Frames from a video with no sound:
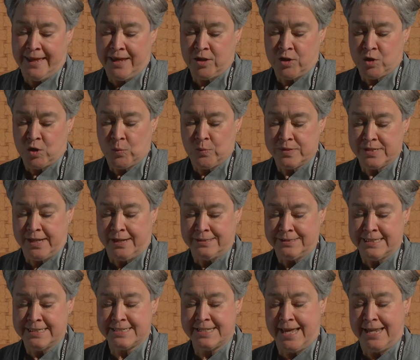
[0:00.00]
that year was
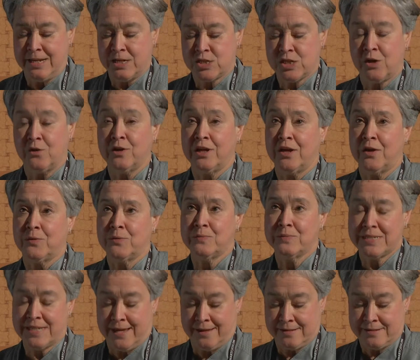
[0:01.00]
held in San Antonio,
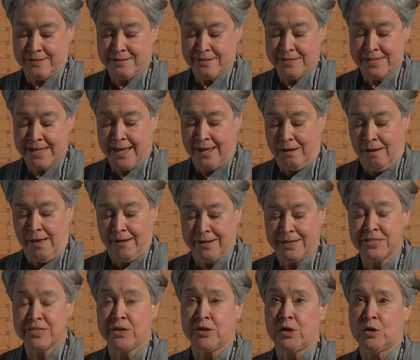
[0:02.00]
Texas at La
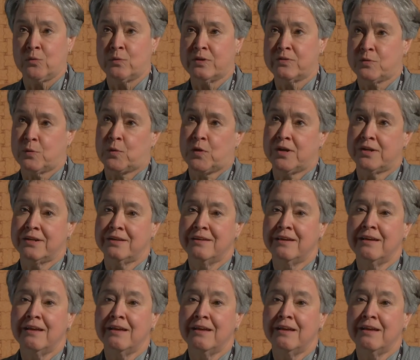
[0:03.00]
Cantera Resort.